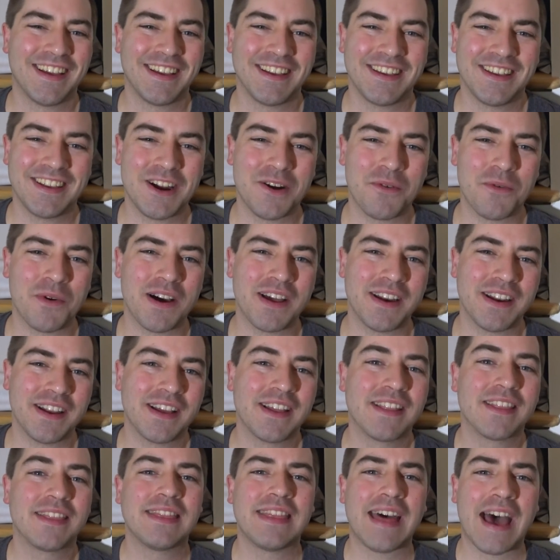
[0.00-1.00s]
You know
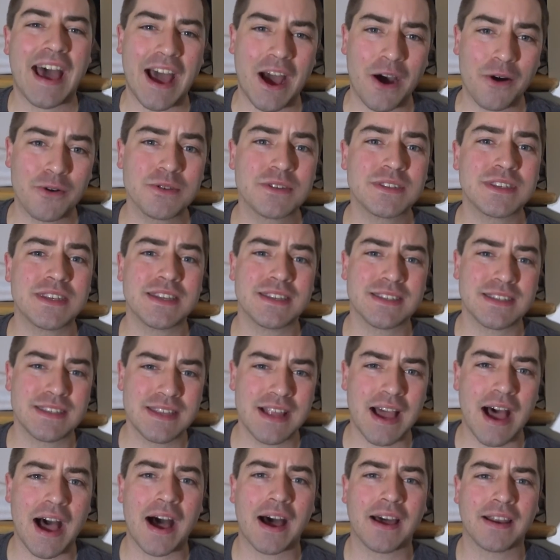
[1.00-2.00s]
what? The house is
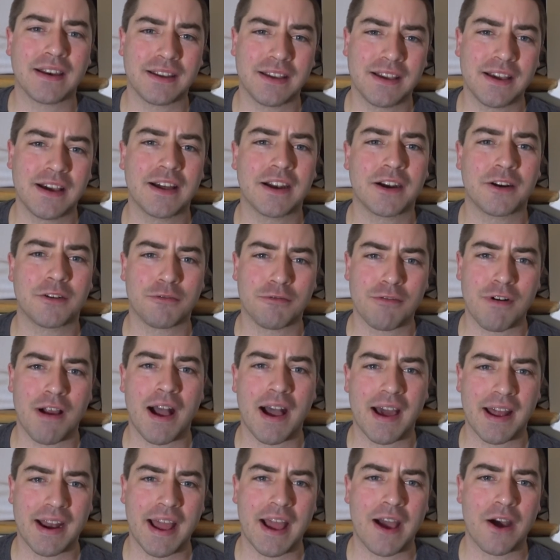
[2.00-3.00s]
not gonna
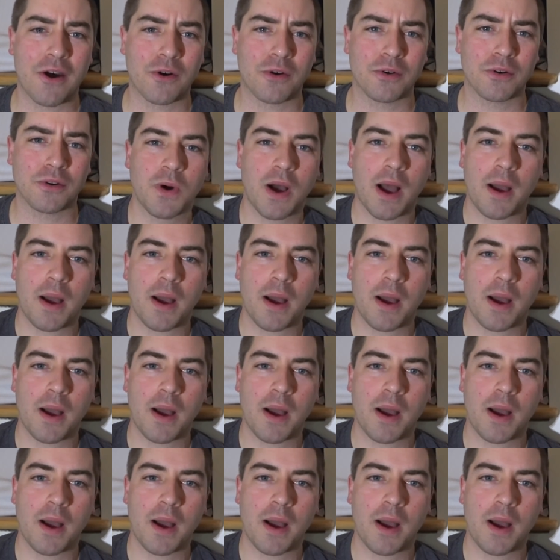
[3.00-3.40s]
rot out.